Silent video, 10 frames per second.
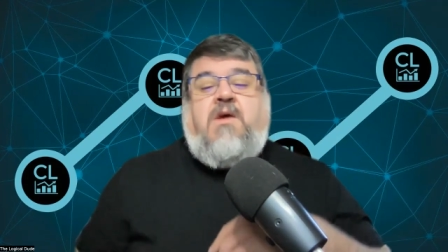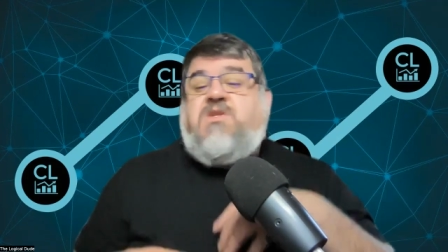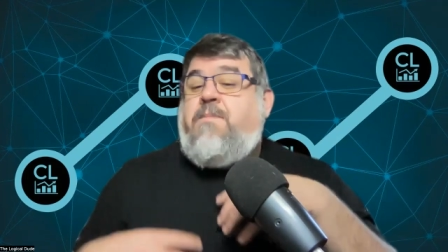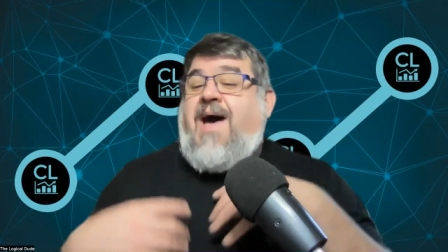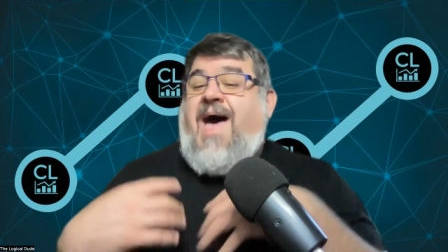
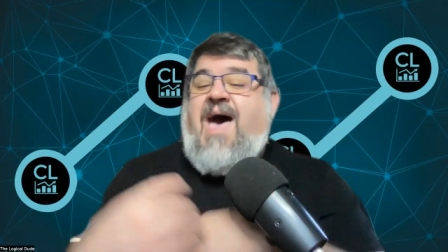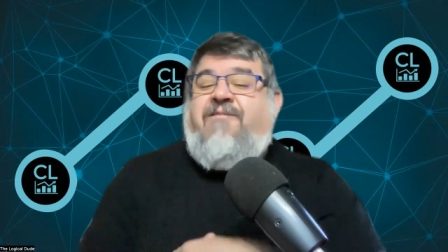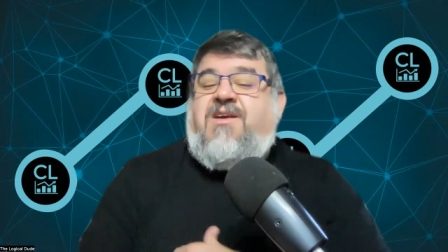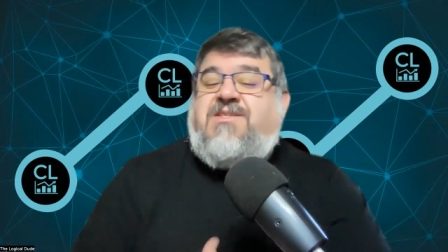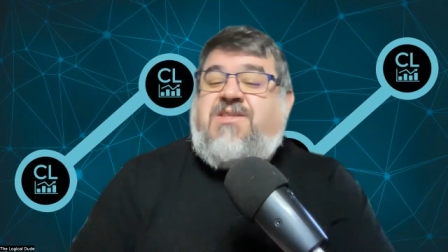So by
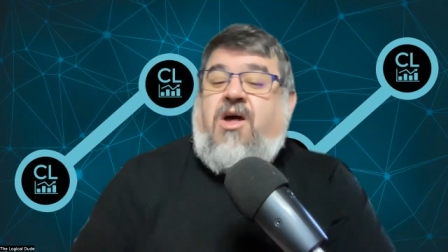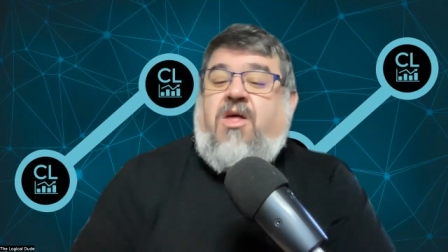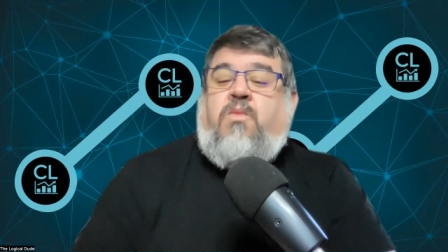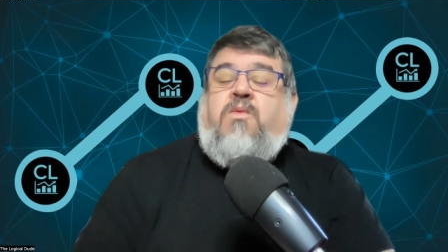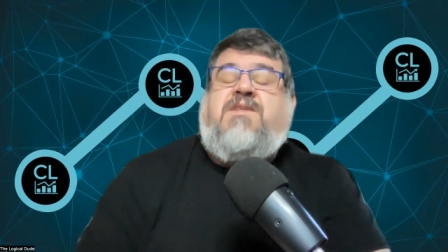having a
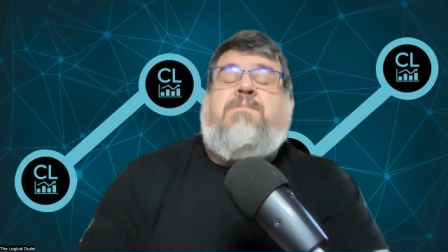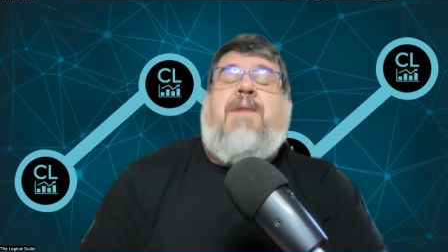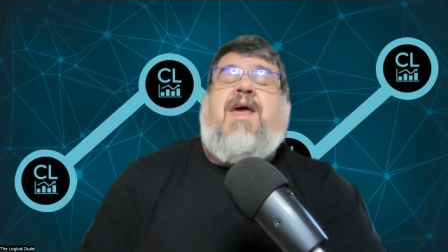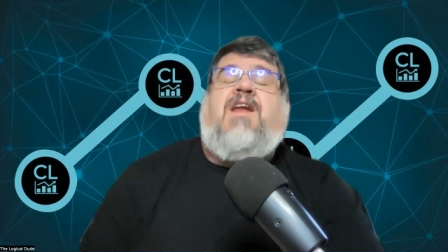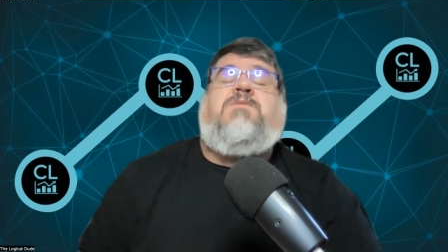solid risk
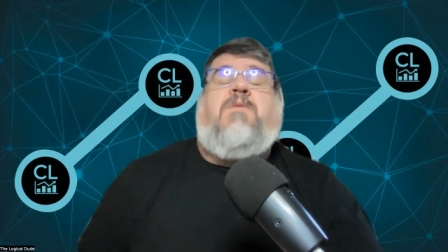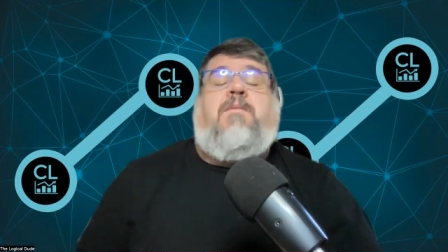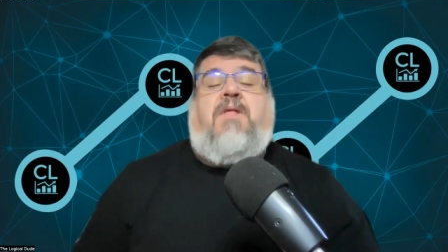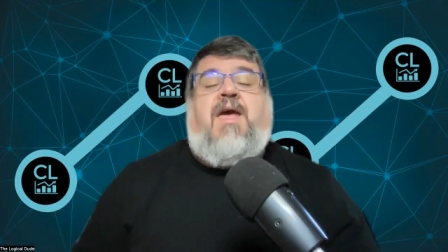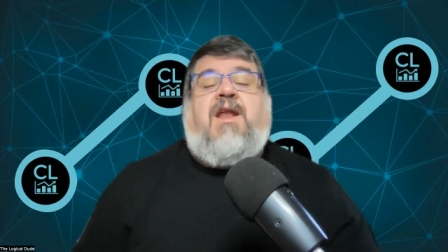
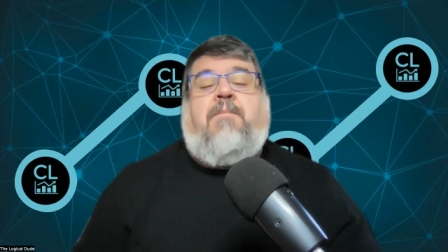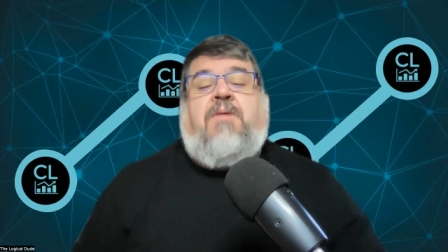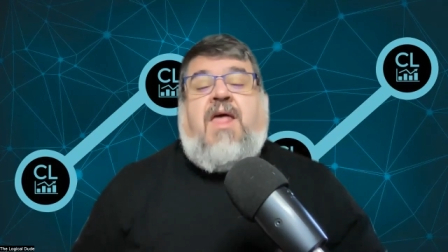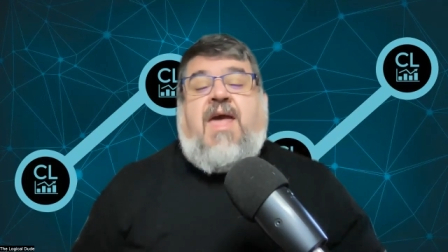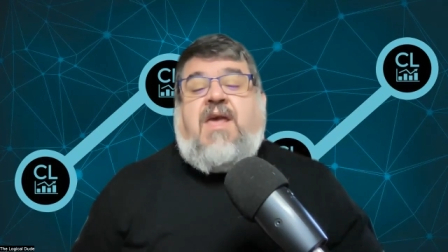management plan in
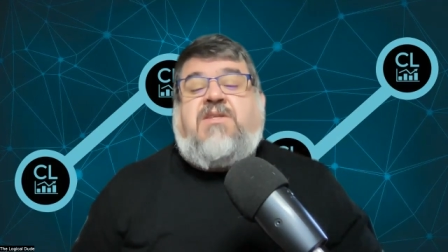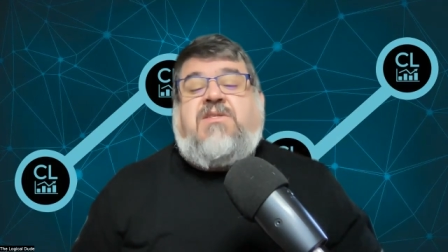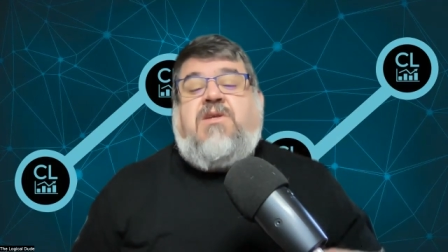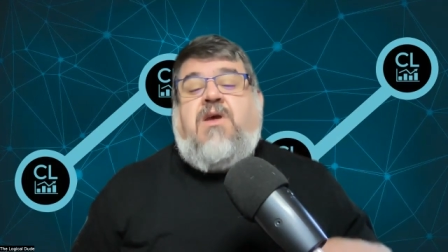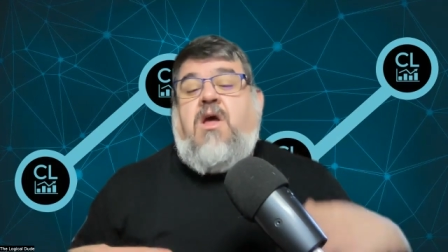
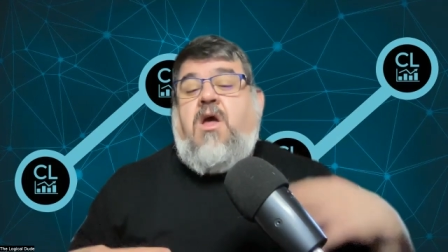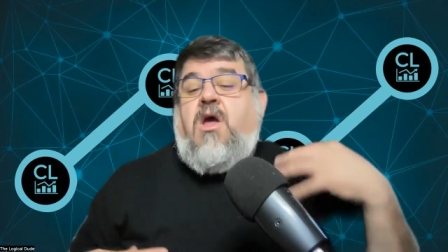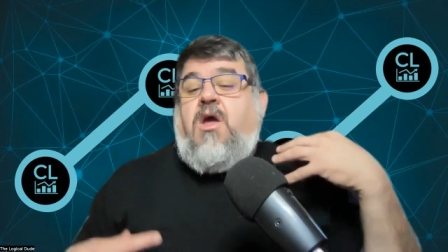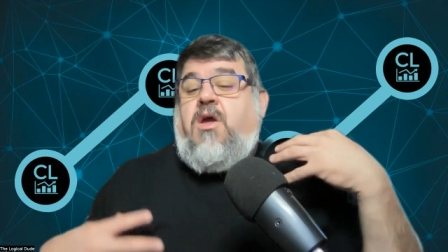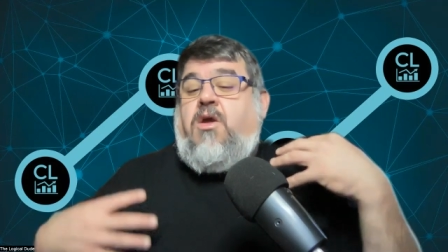place,
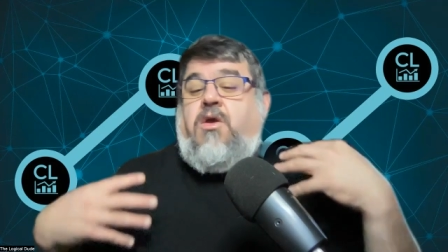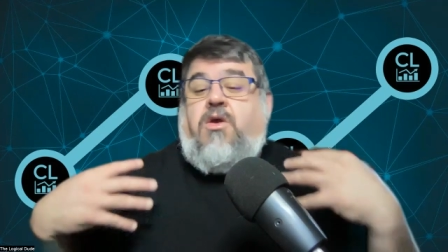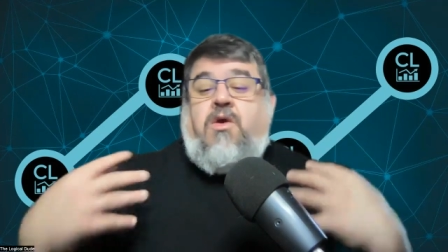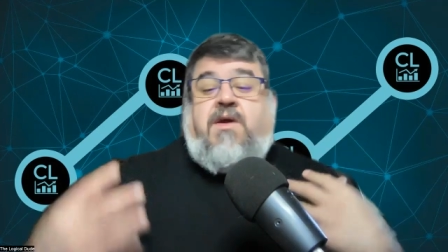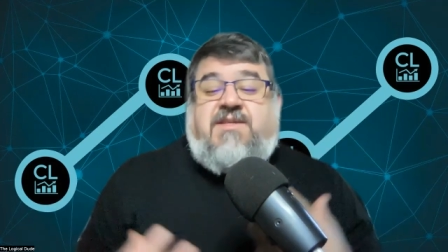
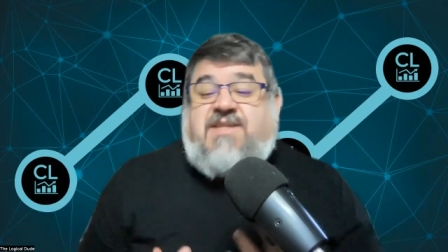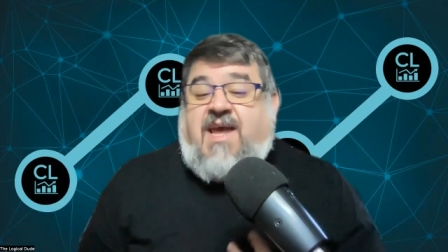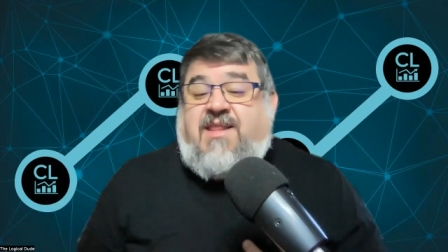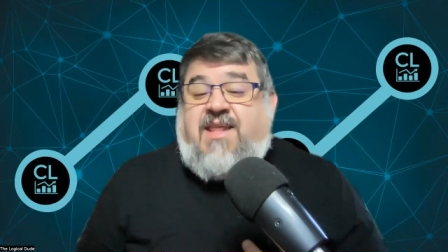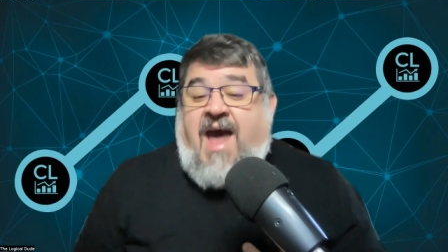you can
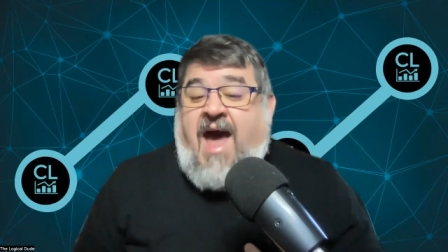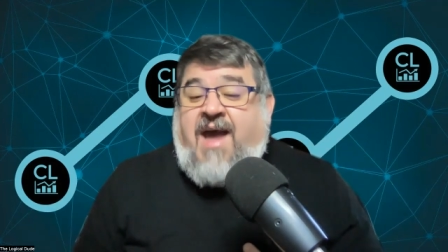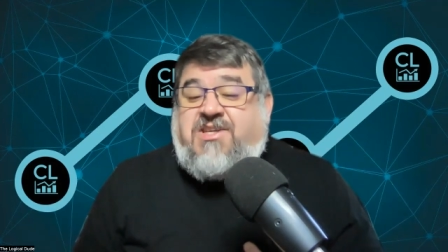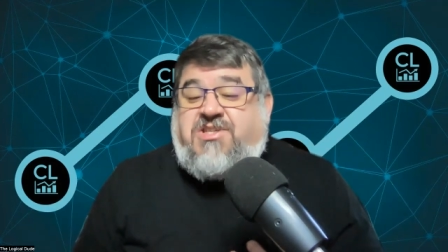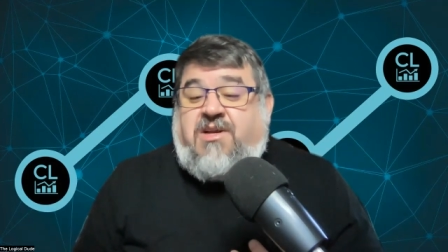take the
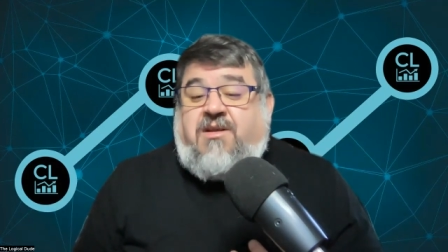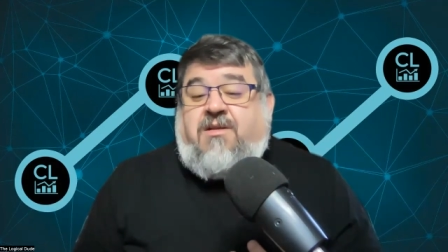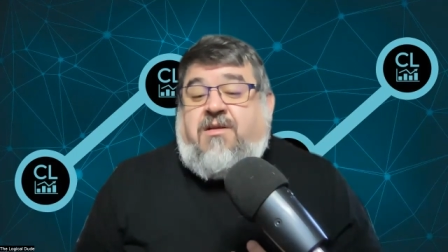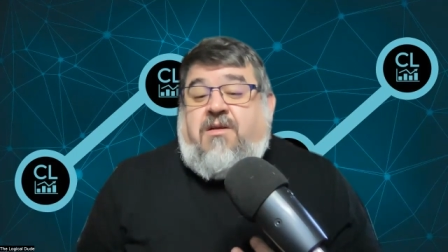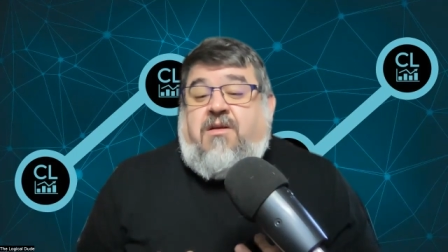action